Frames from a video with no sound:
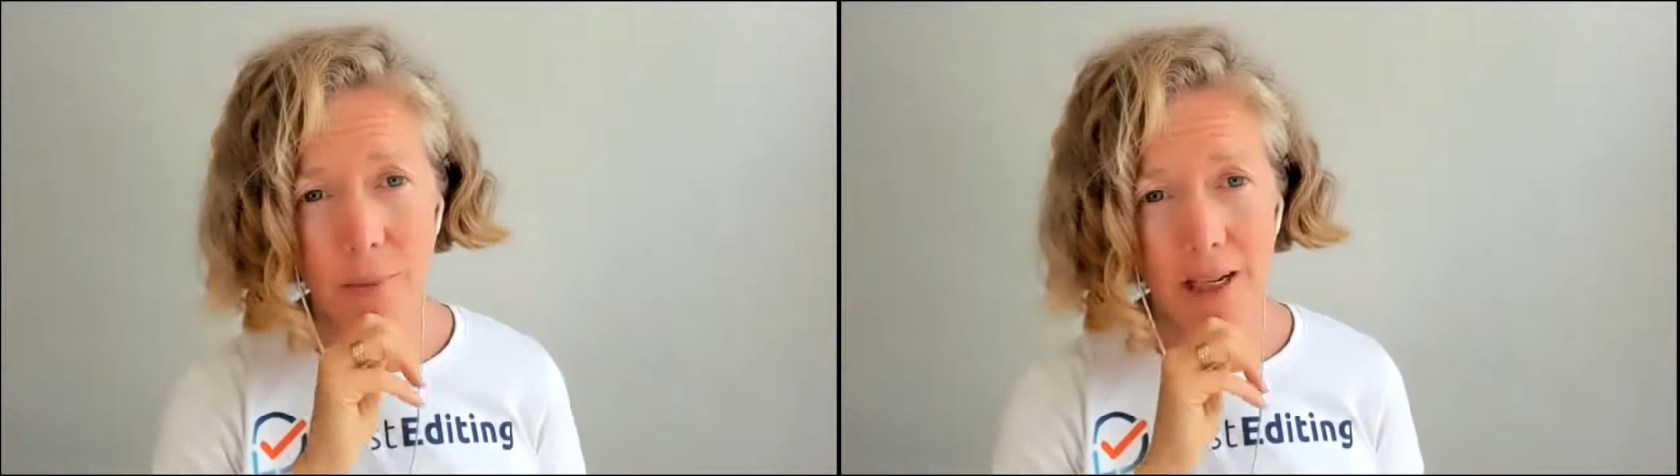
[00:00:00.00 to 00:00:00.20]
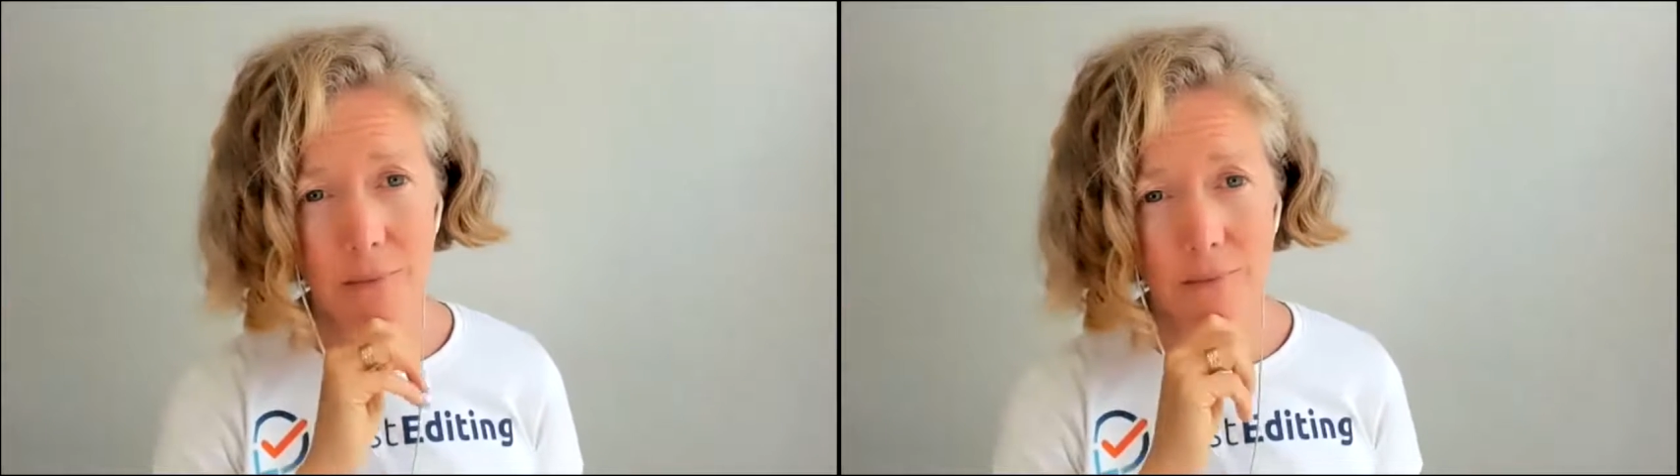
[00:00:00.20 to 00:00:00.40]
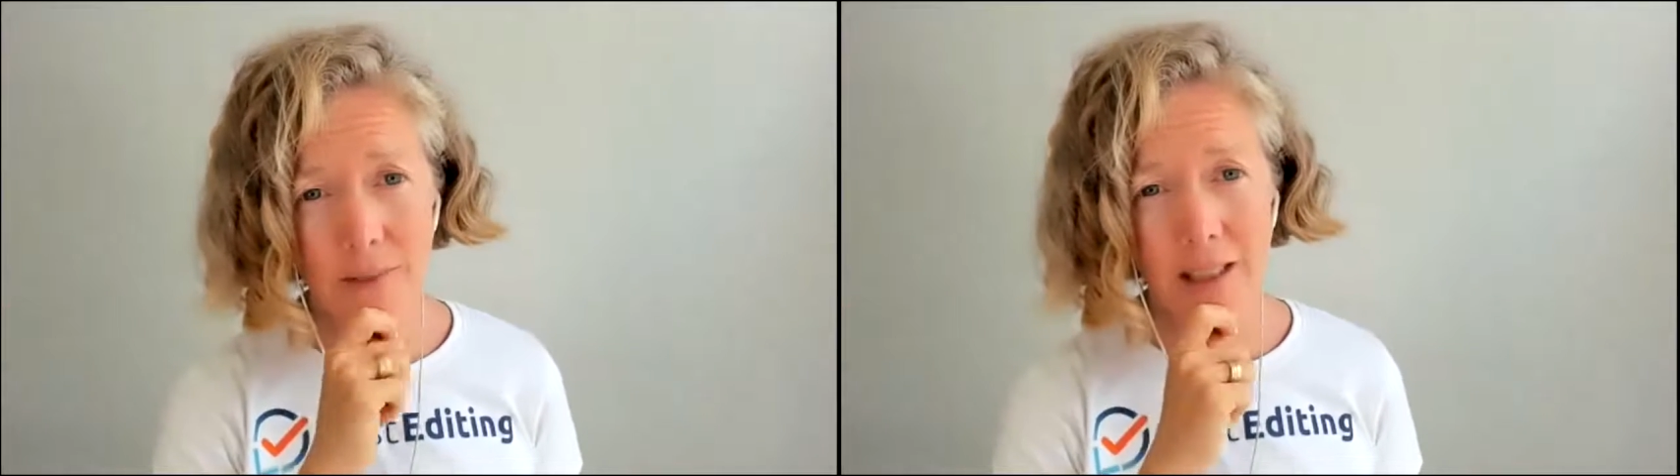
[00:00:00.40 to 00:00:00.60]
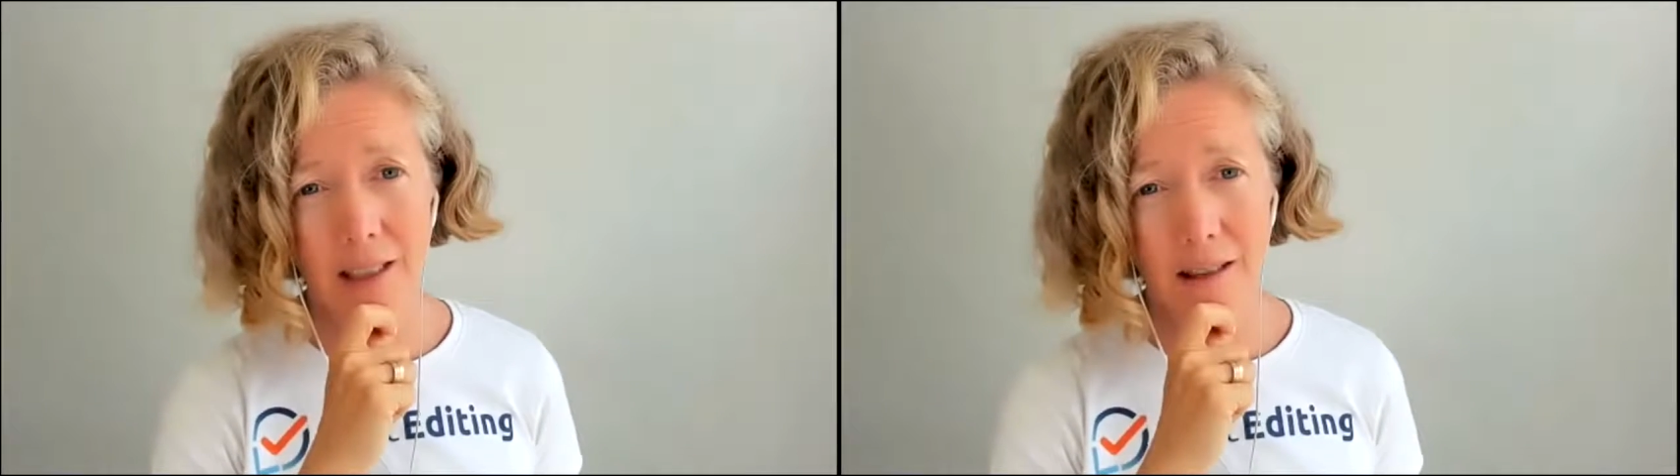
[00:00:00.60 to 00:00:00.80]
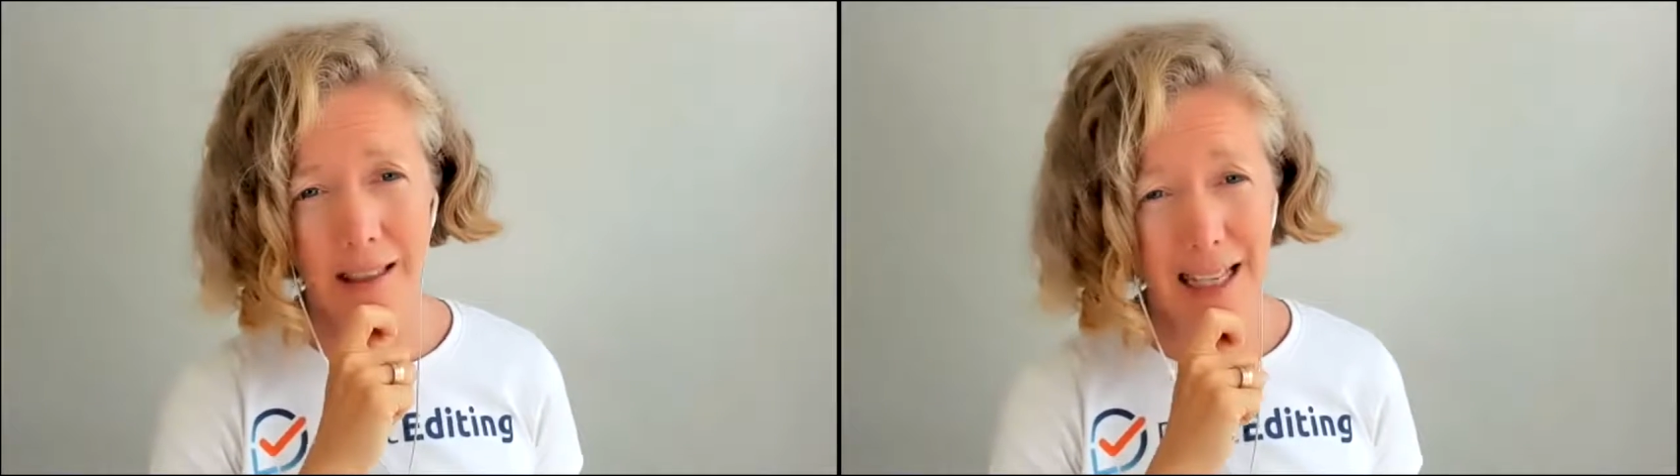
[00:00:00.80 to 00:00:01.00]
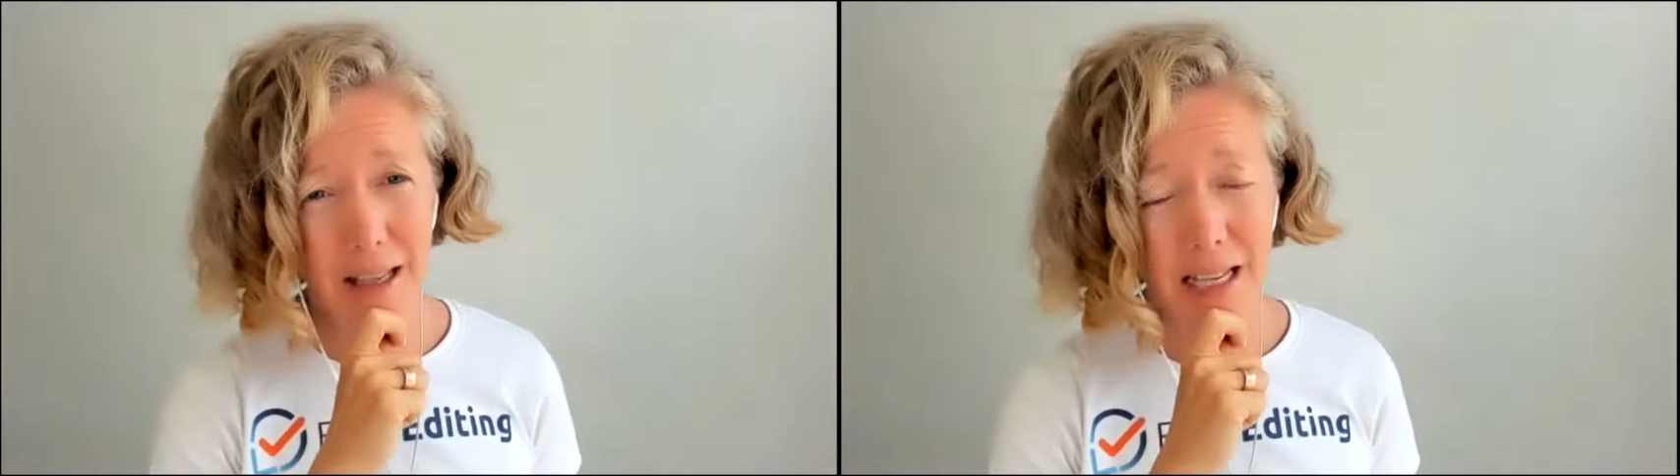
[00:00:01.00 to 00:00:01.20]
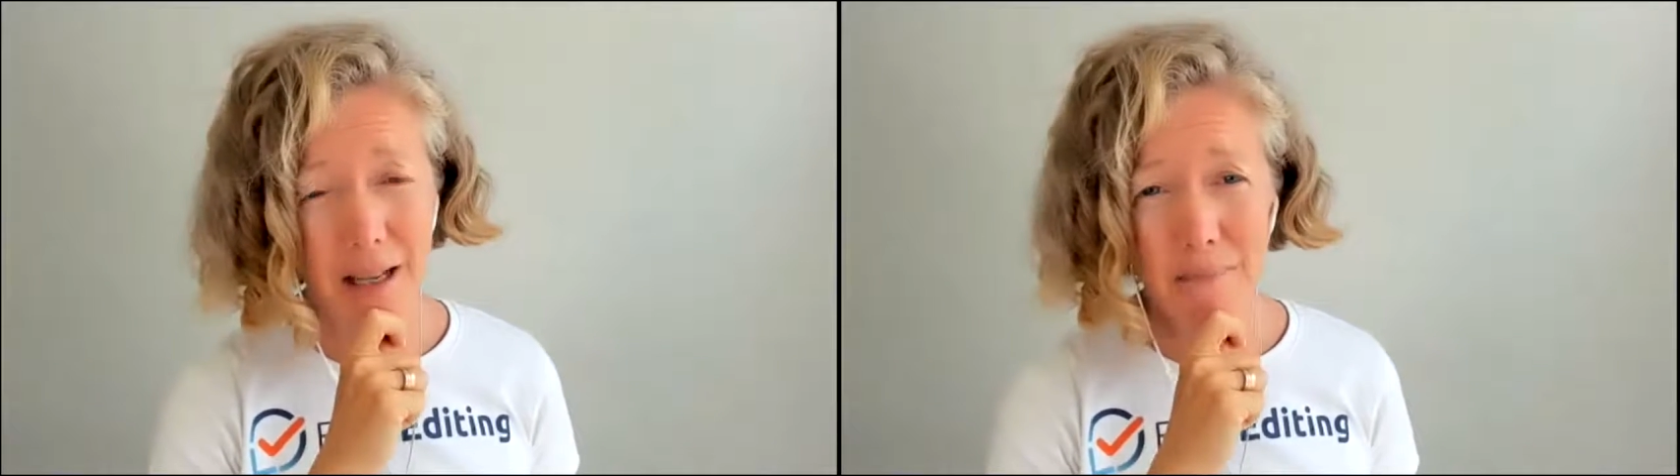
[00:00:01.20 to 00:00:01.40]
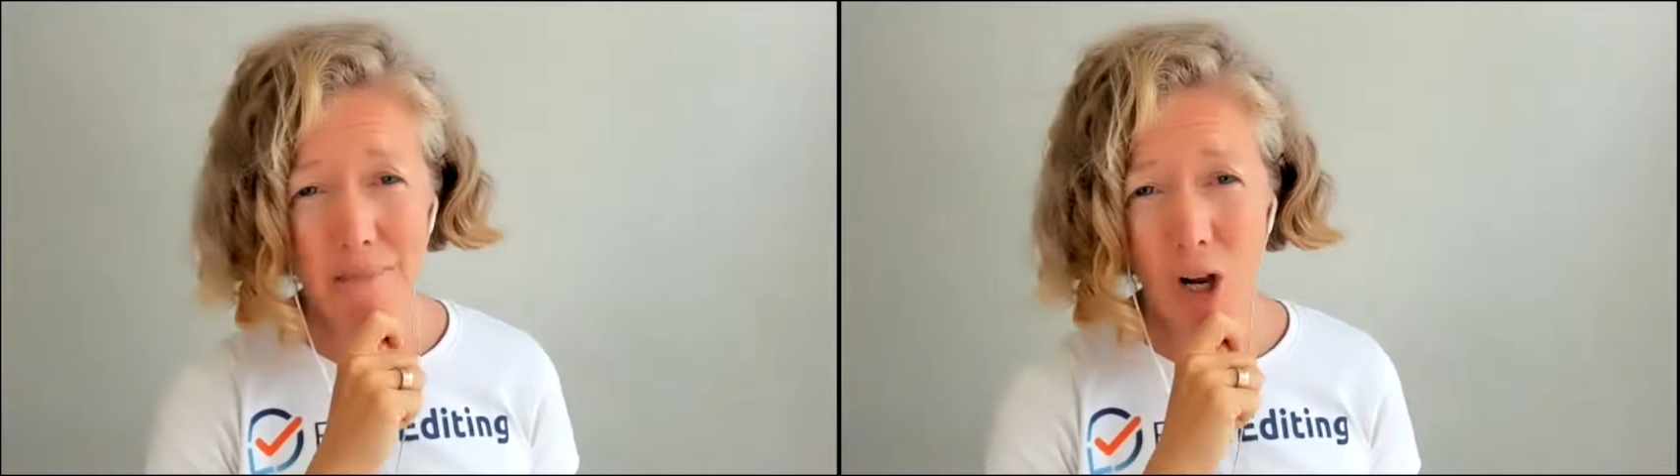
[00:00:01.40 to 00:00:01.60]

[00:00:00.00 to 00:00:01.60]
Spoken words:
might, like any